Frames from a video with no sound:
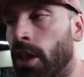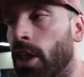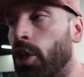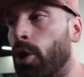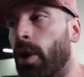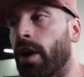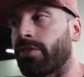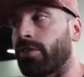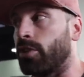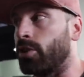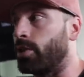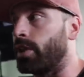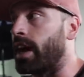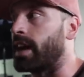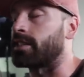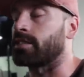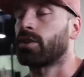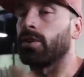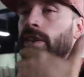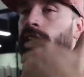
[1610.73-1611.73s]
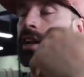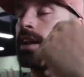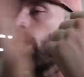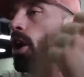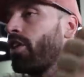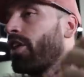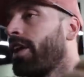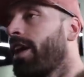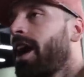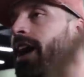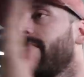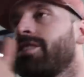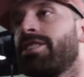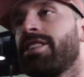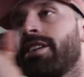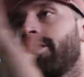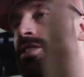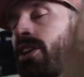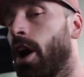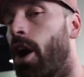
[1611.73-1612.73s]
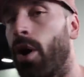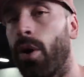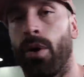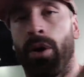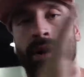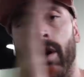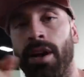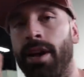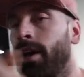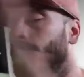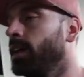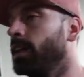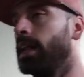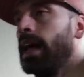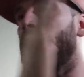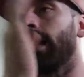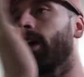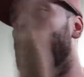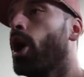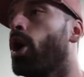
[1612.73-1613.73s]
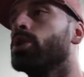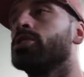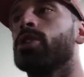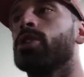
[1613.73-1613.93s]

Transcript: You have to do that. So let all the nonsense go. Let it go,